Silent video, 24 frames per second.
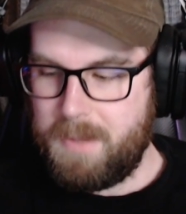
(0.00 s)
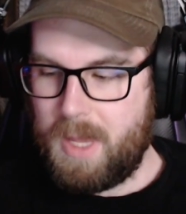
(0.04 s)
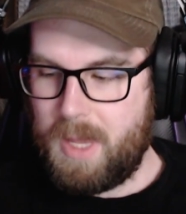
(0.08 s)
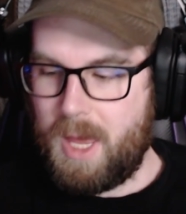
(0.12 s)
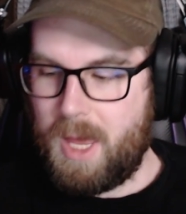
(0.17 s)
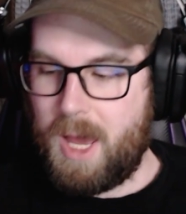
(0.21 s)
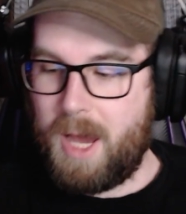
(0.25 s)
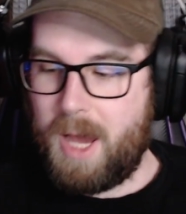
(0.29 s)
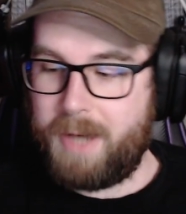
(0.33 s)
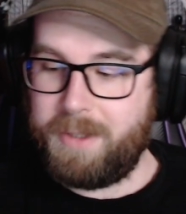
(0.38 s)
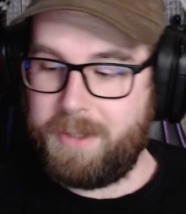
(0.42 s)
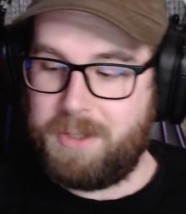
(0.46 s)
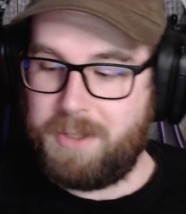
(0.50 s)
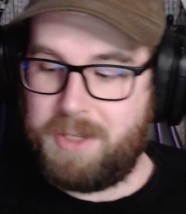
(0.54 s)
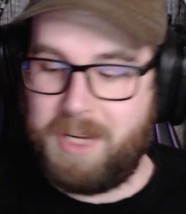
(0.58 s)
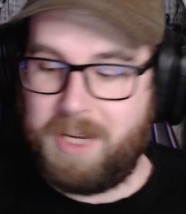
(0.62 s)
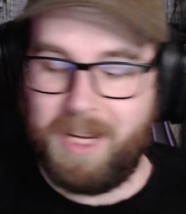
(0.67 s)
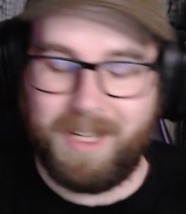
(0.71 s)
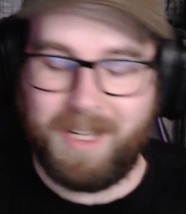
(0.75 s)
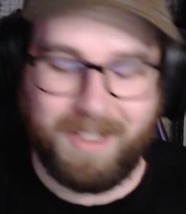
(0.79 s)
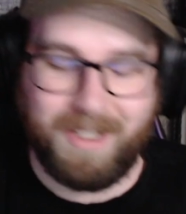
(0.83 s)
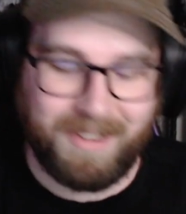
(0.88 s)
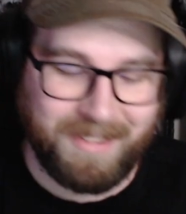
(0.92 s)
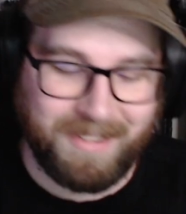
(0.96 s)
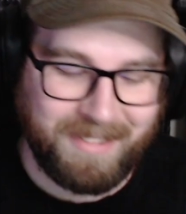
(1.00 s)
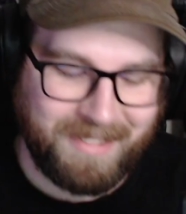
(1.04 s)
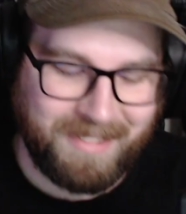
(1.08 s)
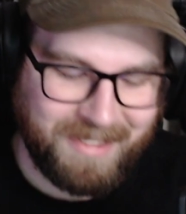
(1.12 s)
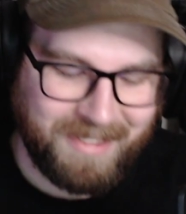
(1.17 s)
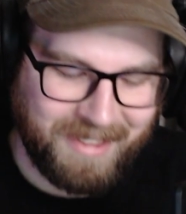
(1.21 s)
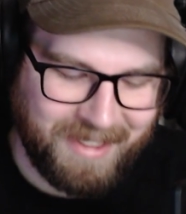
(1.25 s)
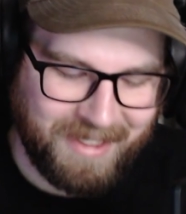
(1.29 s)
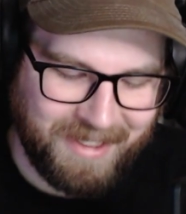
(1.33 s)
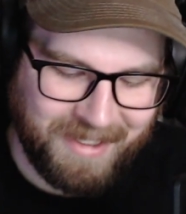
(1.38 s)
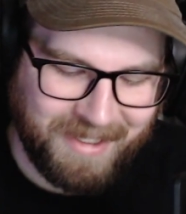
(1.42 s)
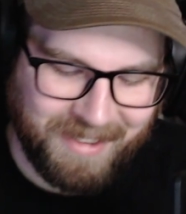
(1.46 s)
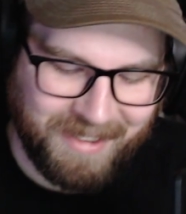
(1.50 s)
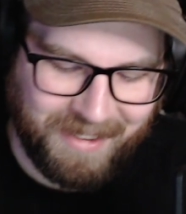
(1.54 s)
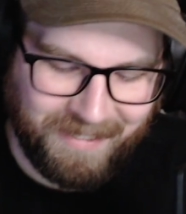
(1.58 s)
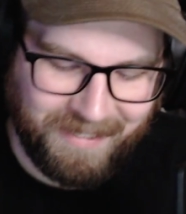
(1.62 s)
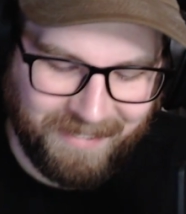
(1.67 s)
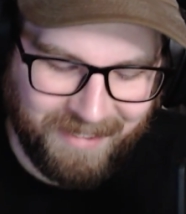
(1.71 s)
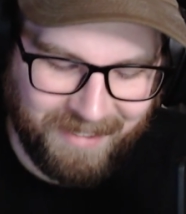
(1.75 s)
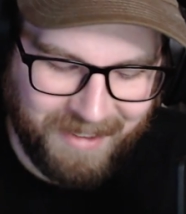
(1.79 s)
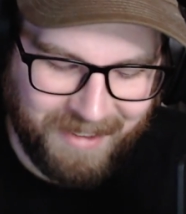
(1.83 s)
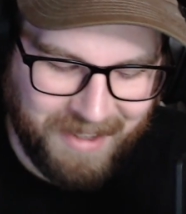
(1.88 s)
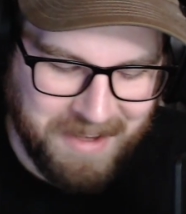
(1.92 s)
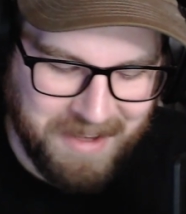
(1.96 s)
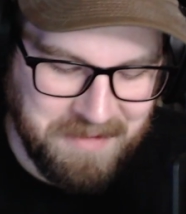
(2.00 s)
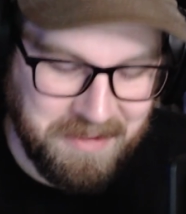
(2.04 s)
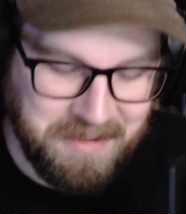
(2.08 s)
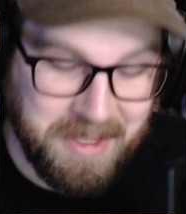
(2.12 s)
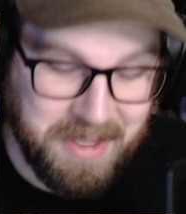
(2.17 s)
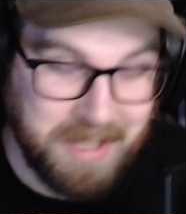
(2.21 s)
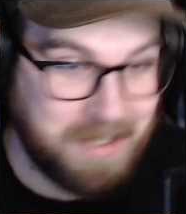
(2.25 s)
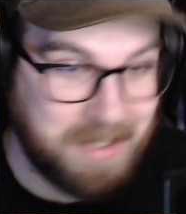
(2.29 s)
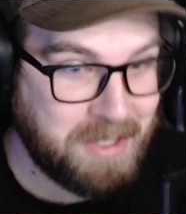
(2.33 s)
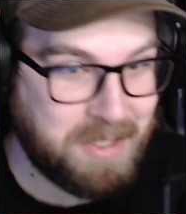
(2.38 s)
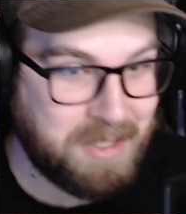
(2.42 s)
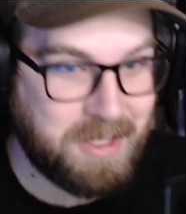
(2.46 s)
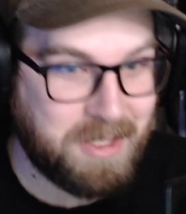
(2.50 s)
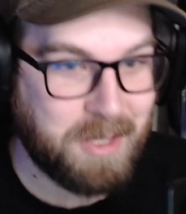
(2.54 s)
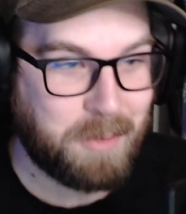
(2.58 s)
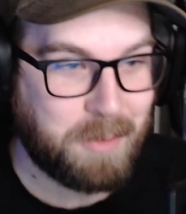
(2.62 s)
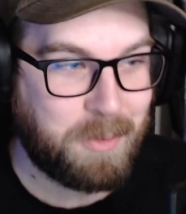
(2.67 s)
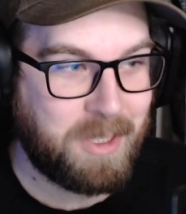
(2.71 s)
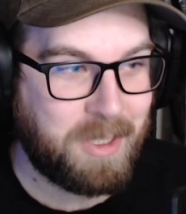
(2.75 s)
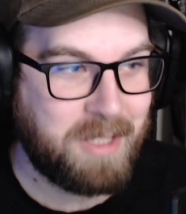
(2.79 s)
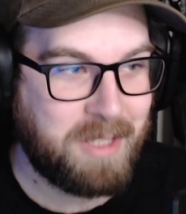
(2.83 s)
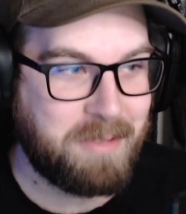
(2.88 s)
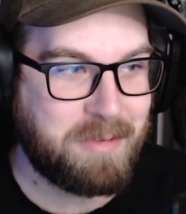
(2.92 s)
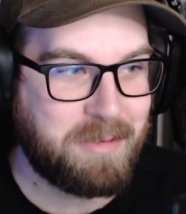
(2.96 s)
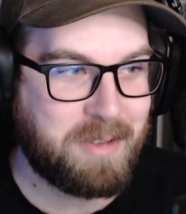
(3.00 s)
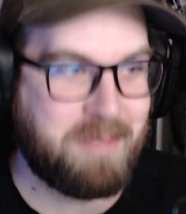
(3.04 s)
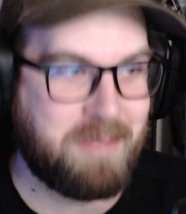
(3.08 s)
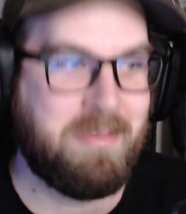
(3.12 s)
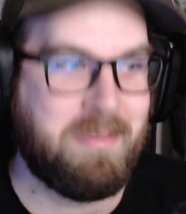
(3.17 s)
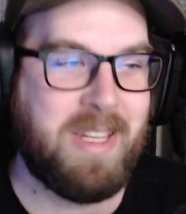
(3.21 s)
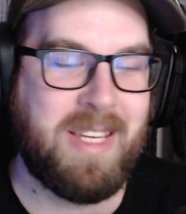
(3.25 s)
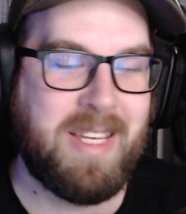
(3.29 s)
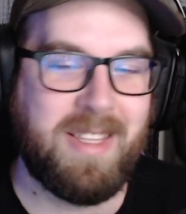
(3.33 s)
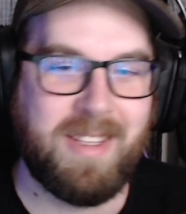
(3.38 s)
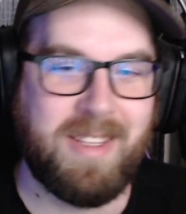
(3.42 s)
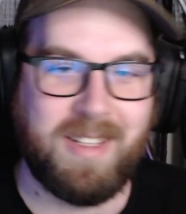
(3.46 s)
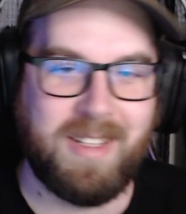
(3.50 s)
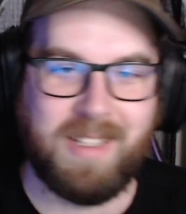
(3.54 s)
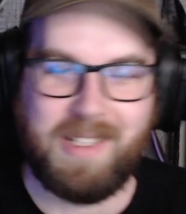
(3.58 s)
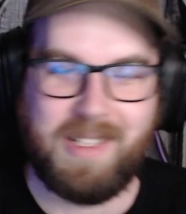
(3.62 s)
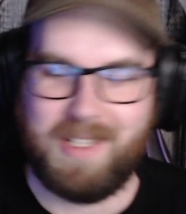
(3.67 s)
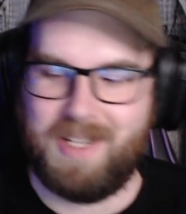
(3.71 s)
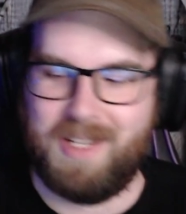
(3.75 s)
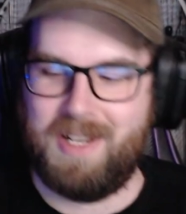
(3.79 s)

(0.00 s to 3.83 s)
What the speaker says: I don't know if this is the one for me though.